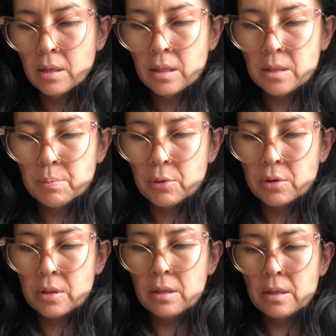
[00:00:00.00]
this
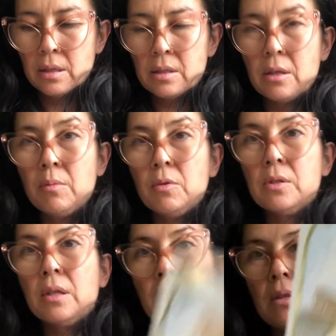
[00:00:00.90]
person, and it's almost
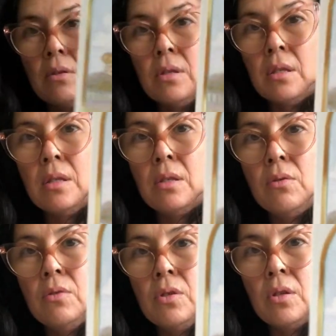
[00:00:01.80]
like there's this new
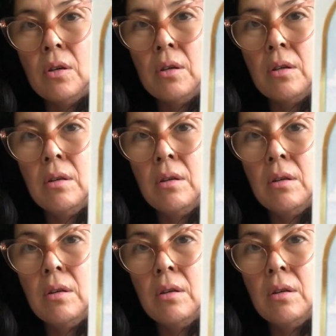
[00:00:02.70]
start,